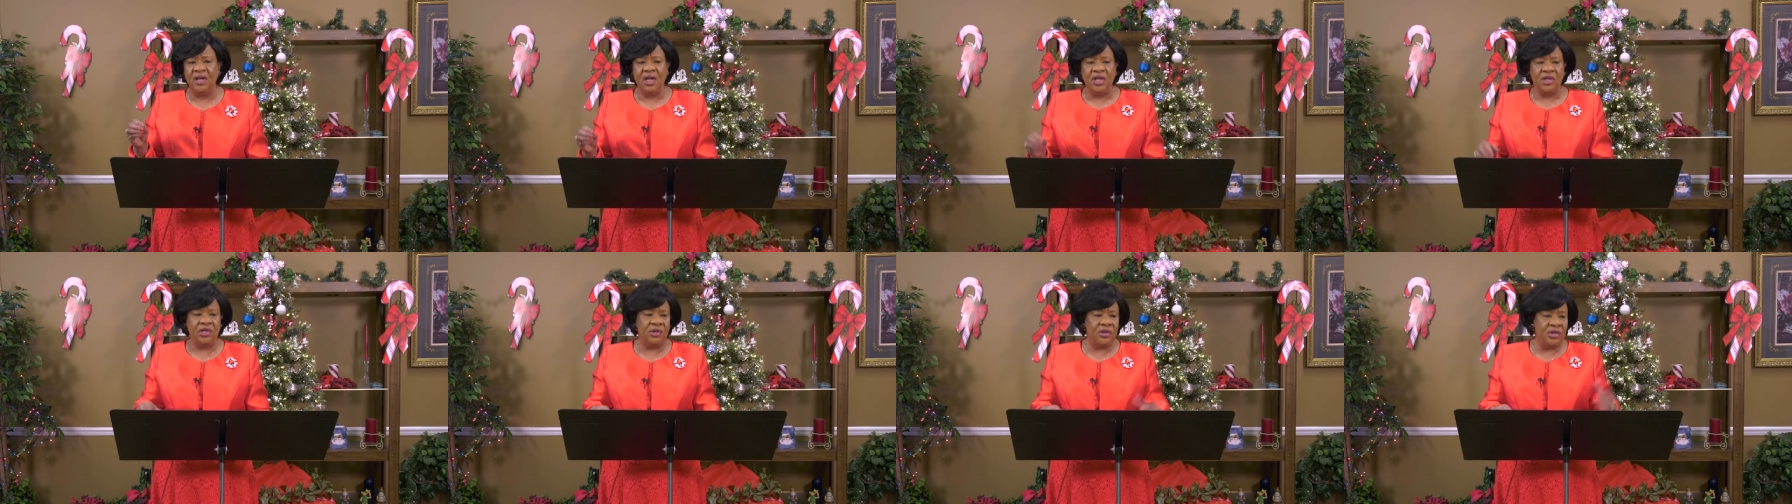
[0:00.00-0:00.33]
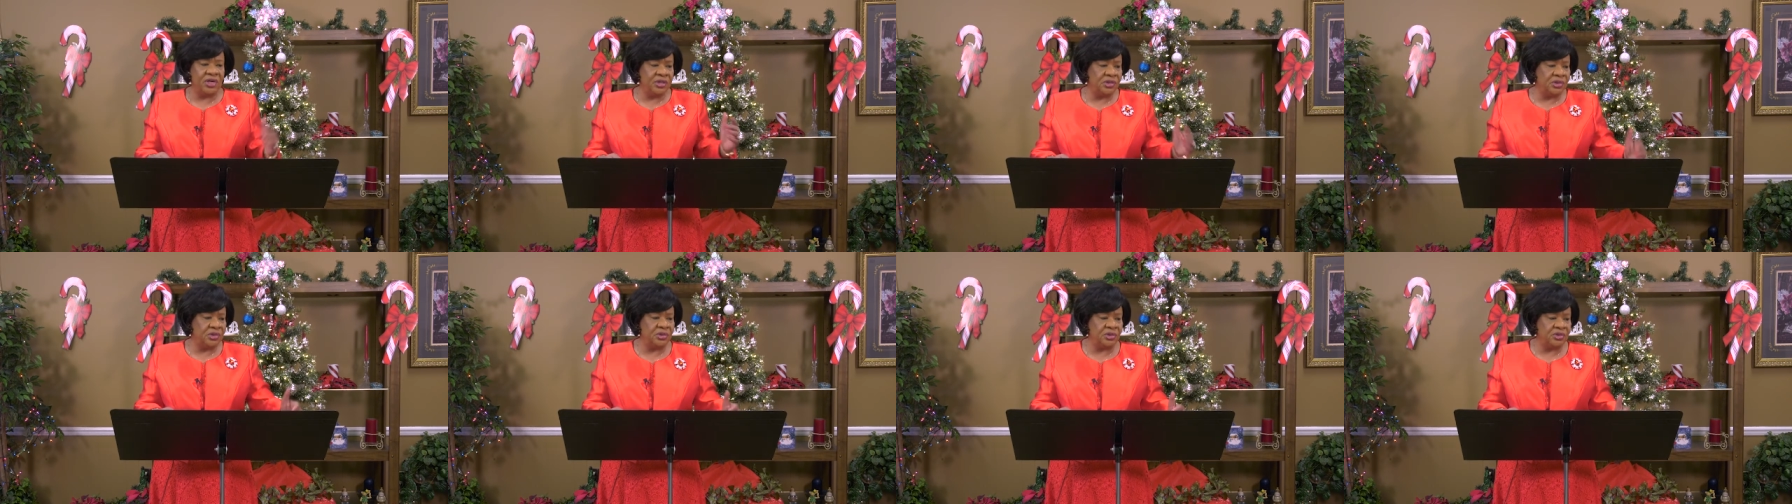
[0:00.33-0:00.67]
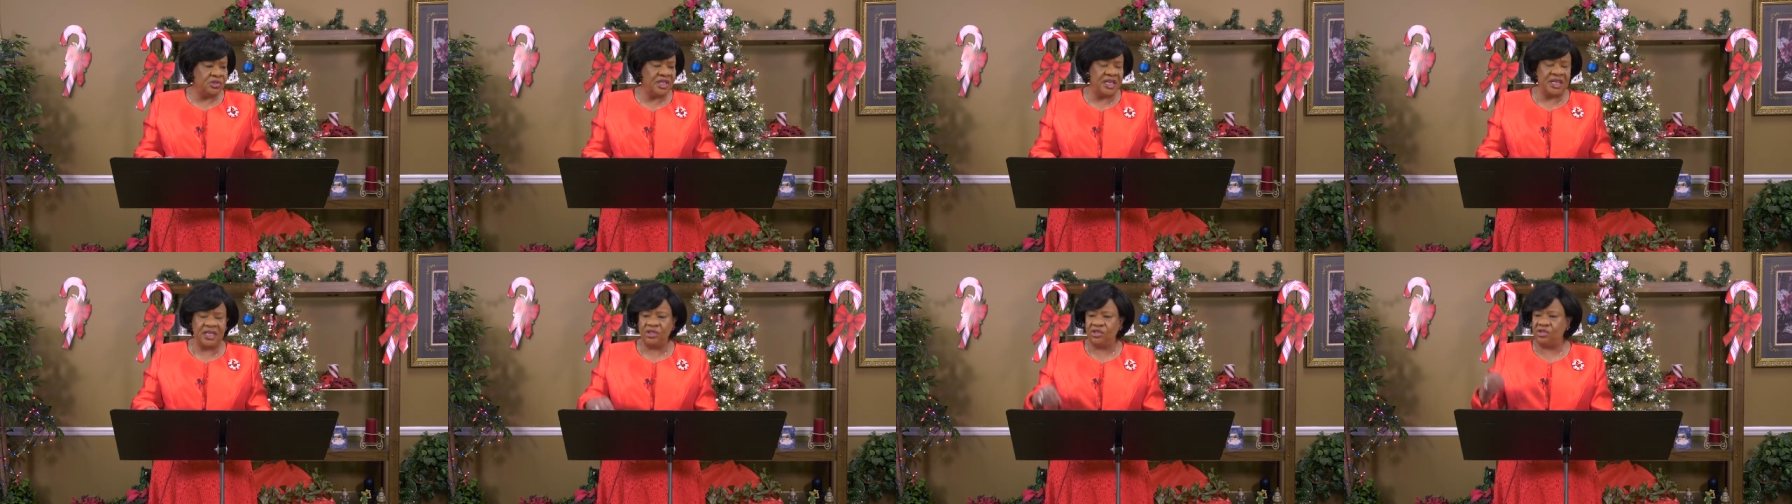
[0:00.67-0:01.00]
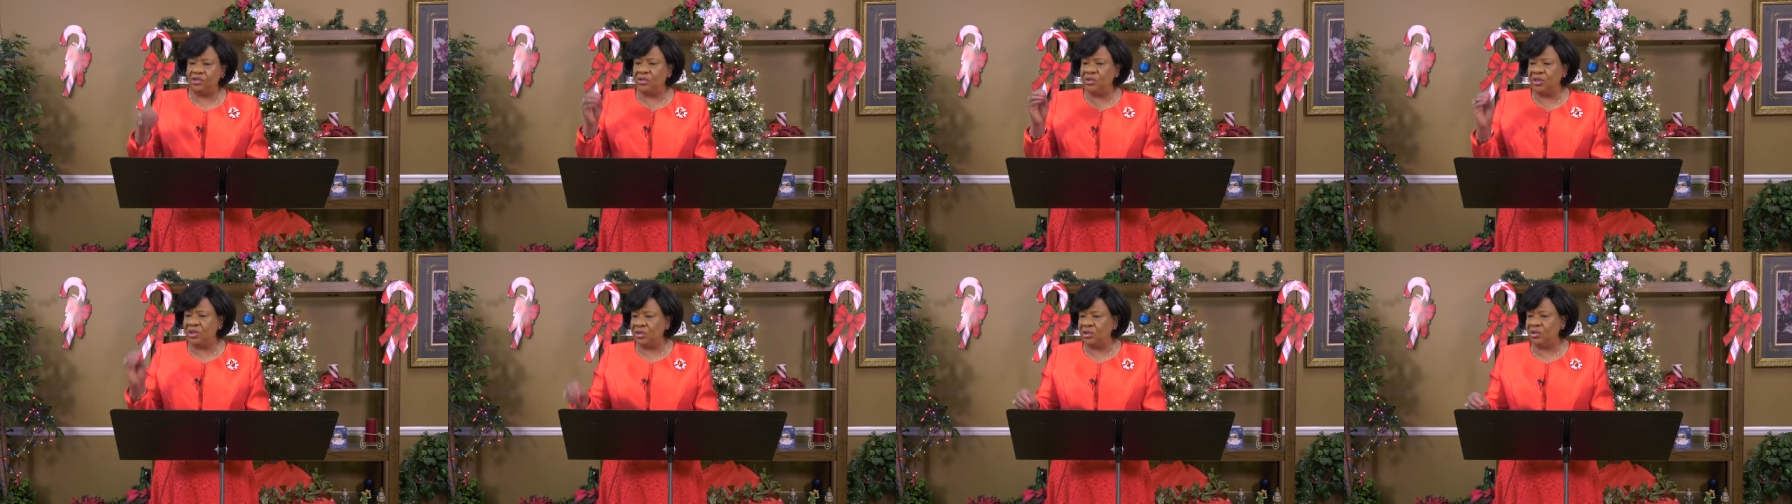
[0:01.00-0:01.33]
You lose this,
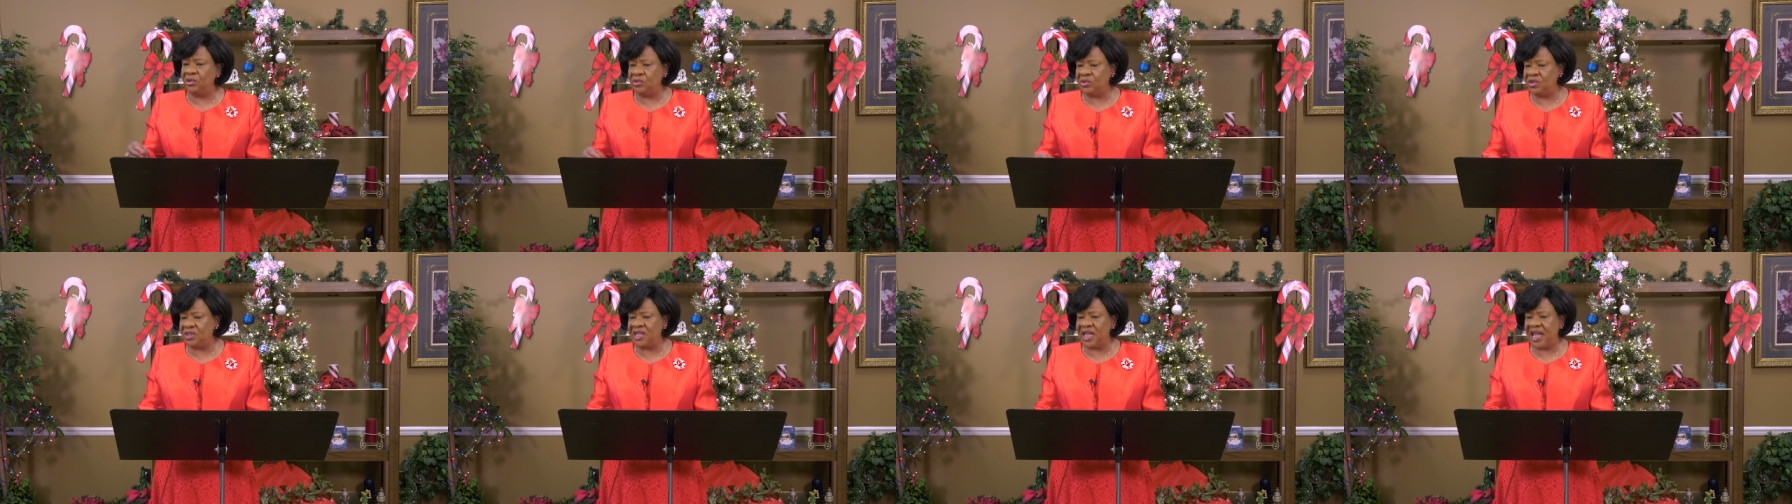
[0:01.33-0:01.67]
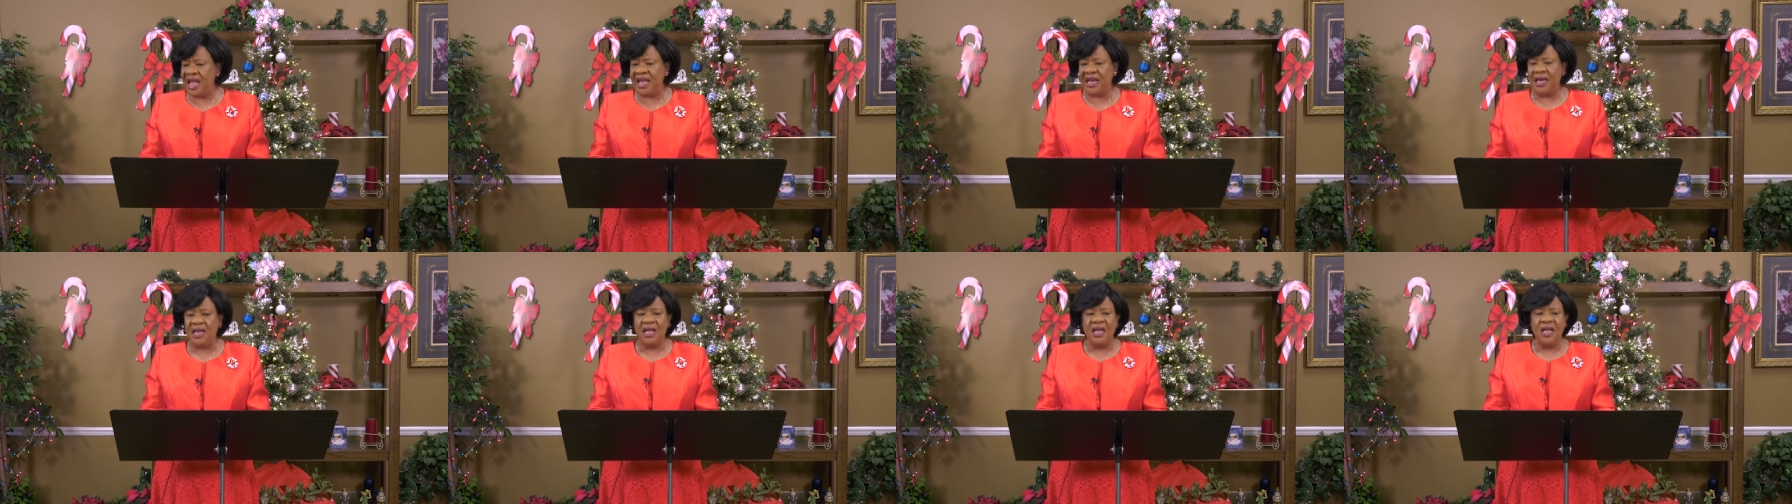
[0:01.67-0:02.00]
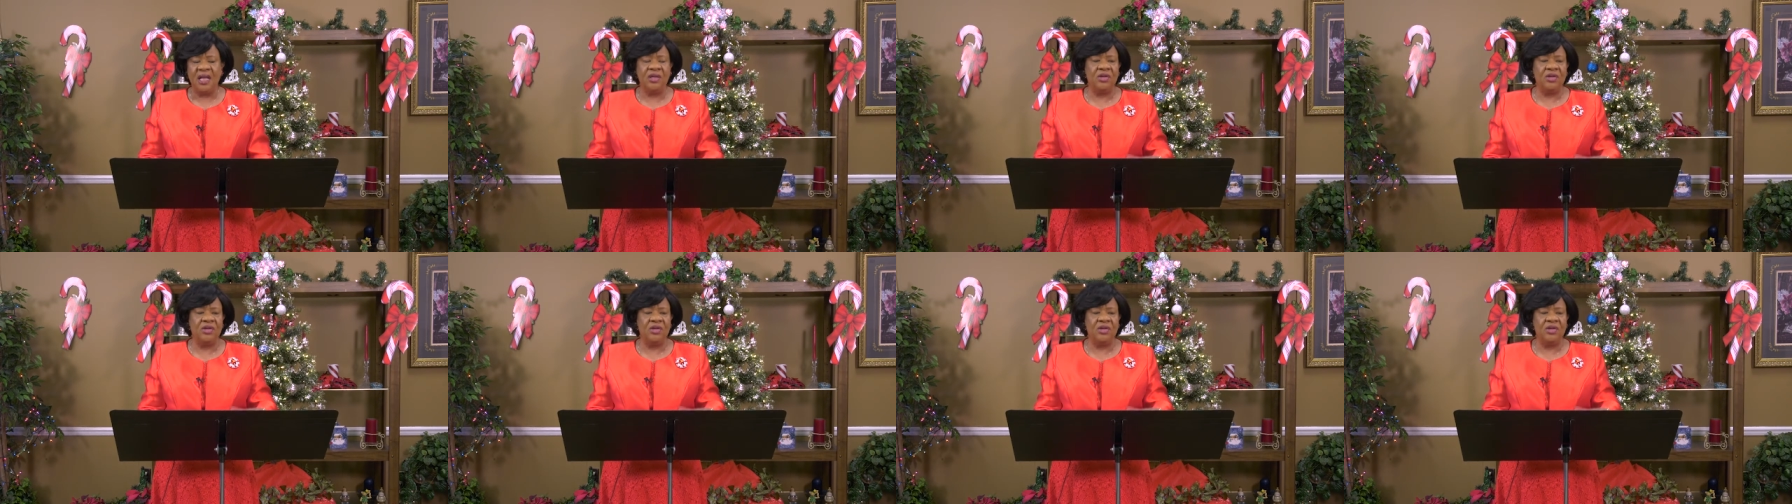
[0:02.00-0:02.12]
you lose that.